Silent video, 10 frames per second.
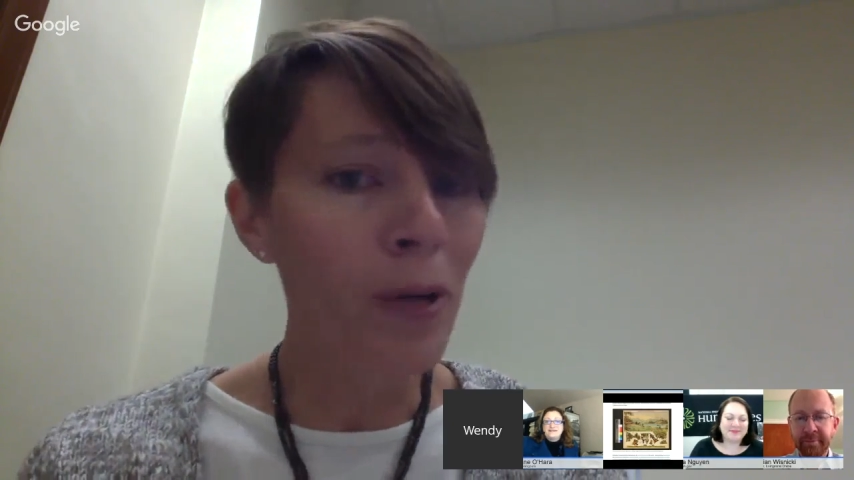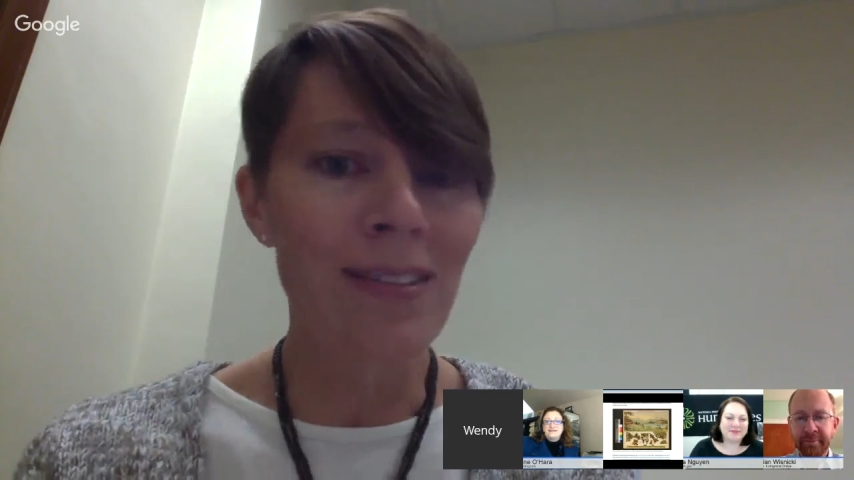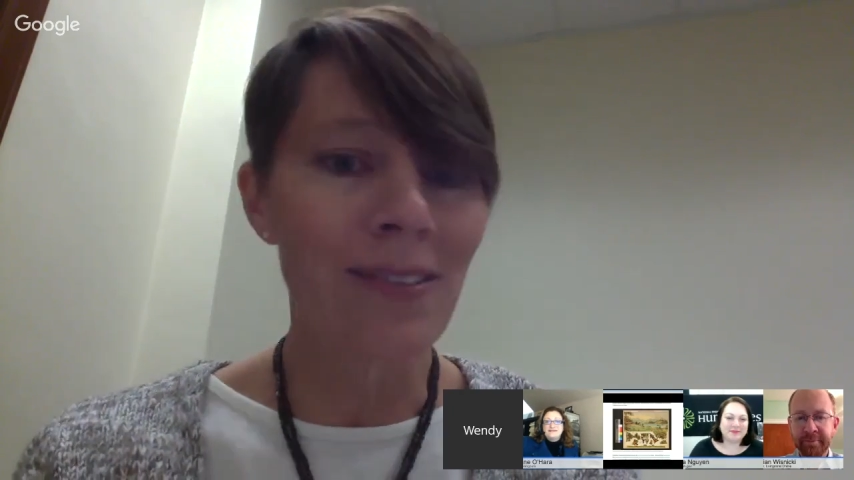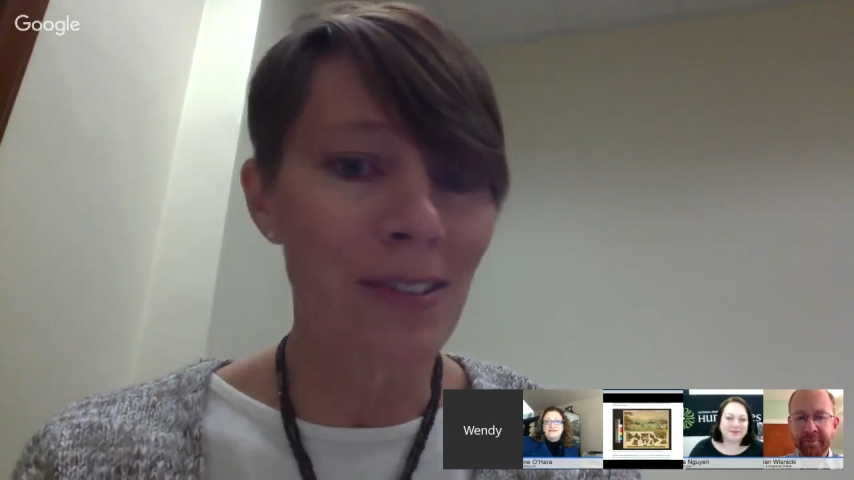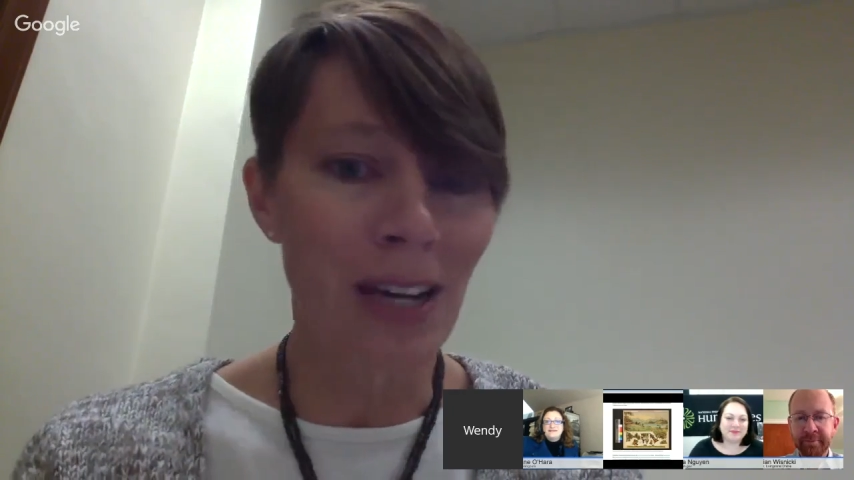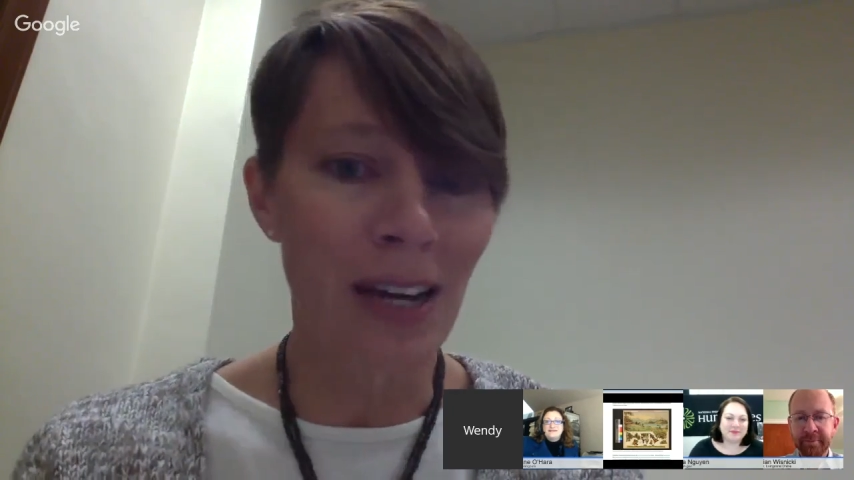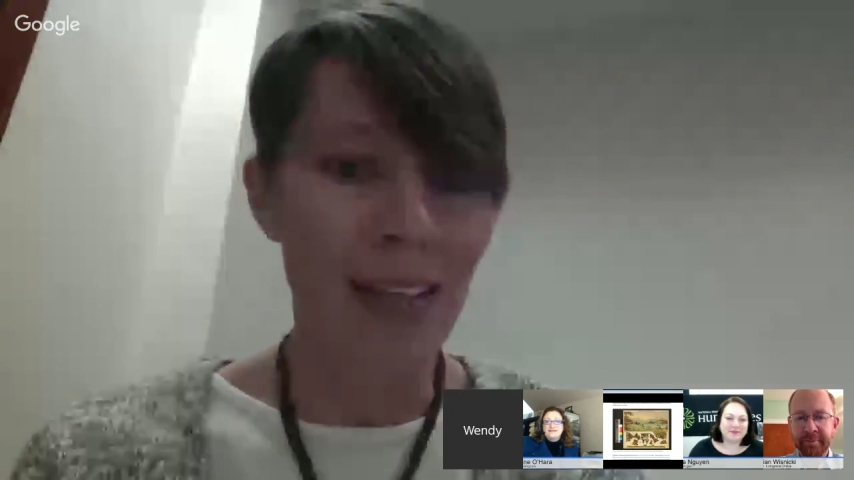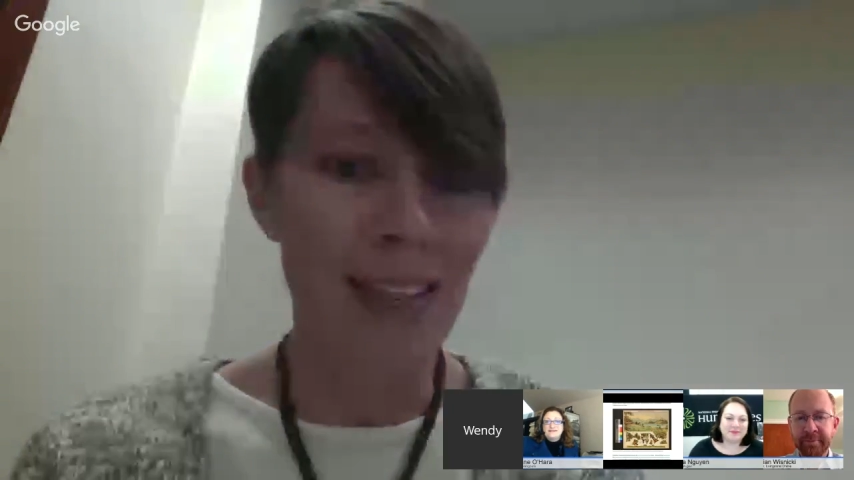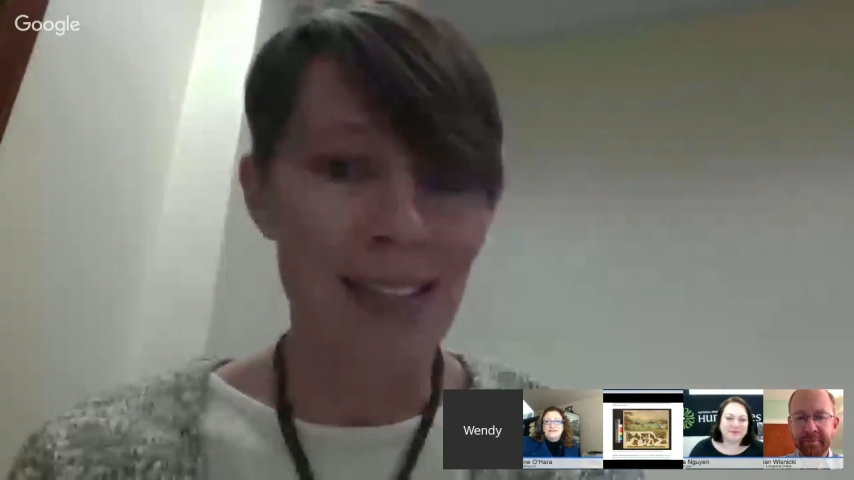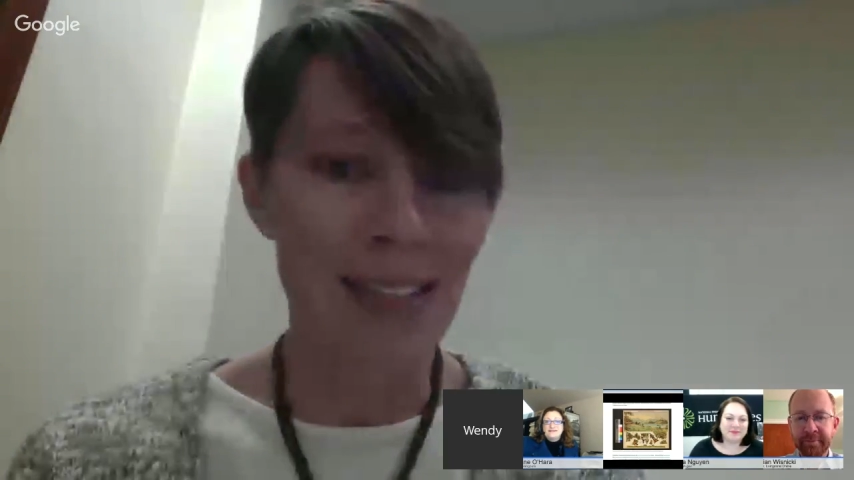rest of the
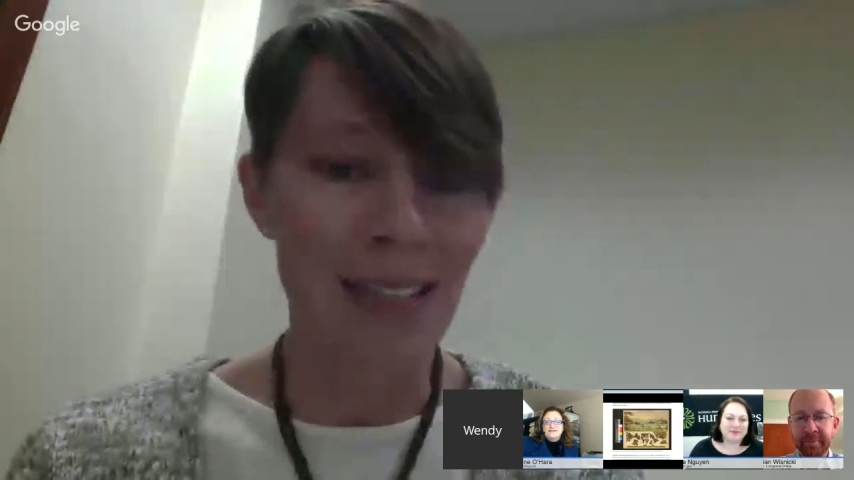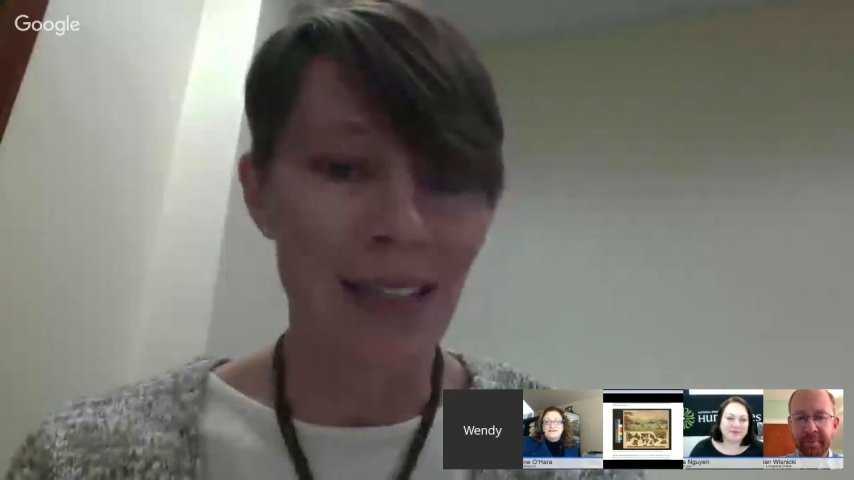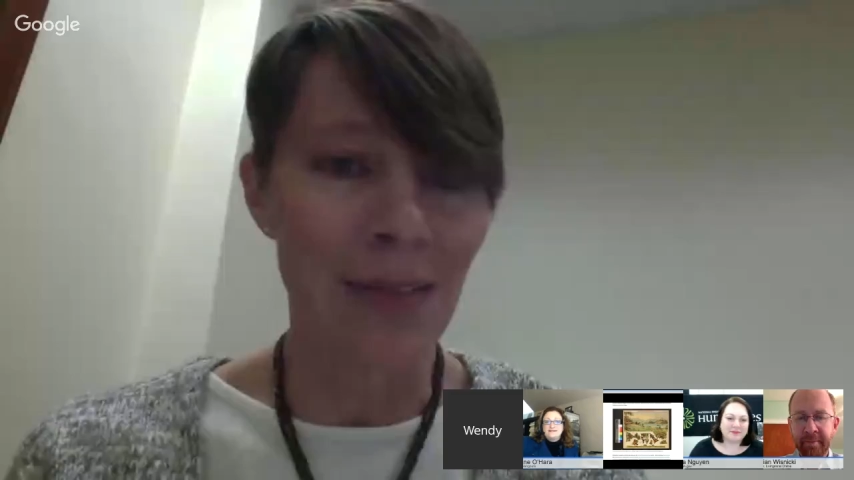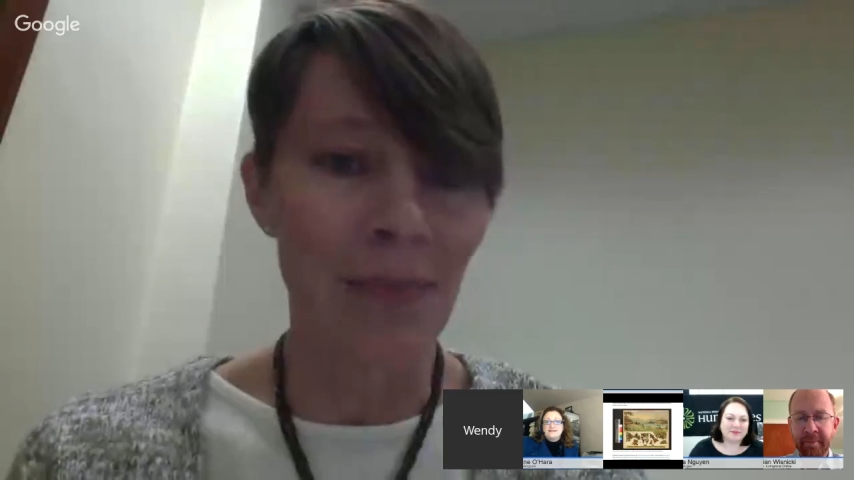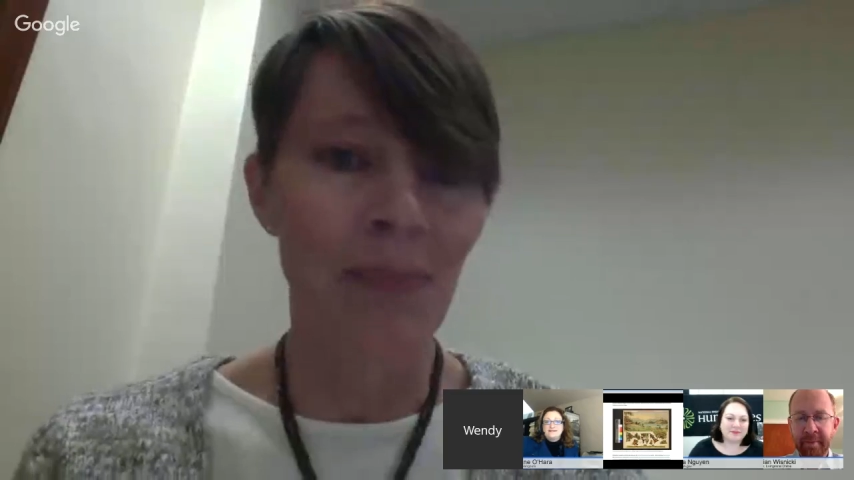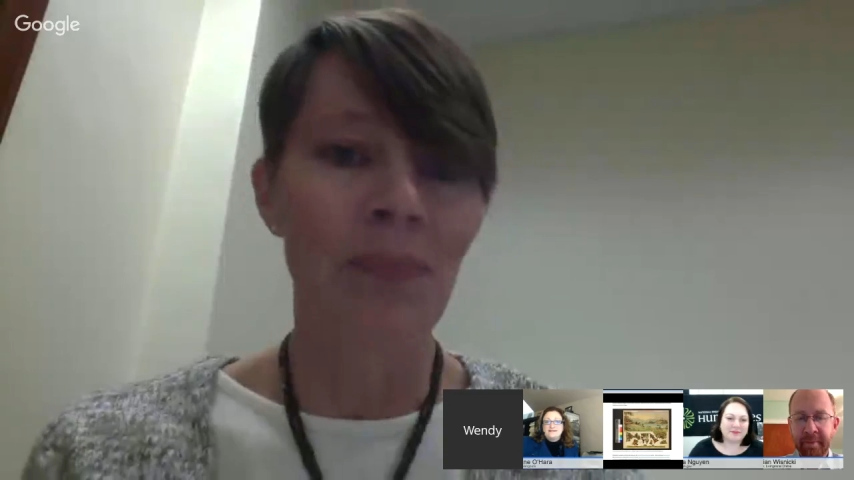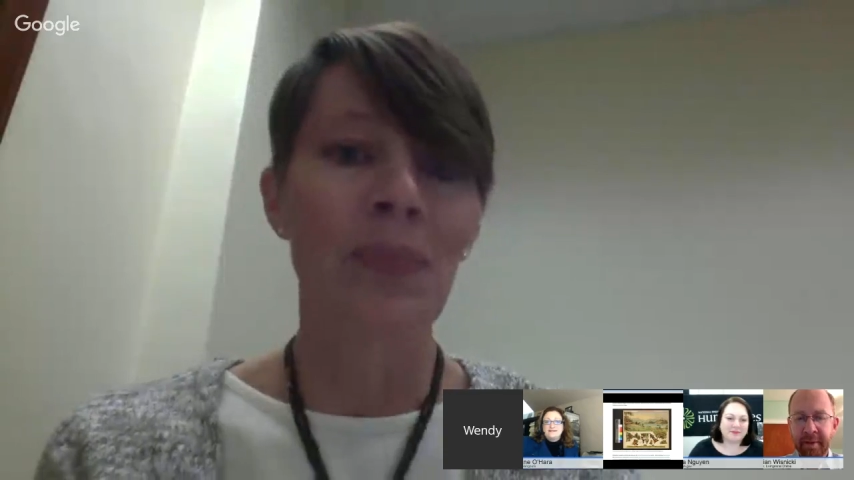contest season.